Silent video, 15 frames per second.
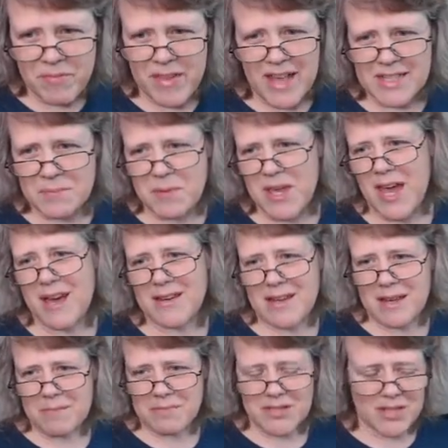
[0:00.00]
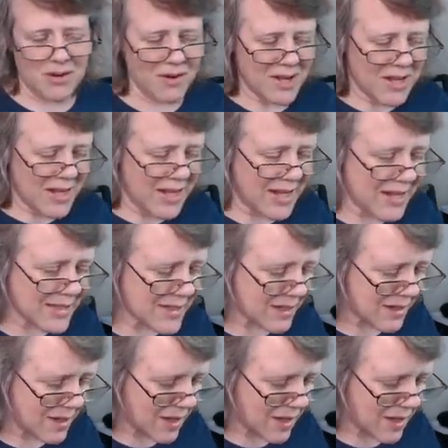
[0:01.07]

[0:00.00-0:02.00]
that's beyond him. So he does a,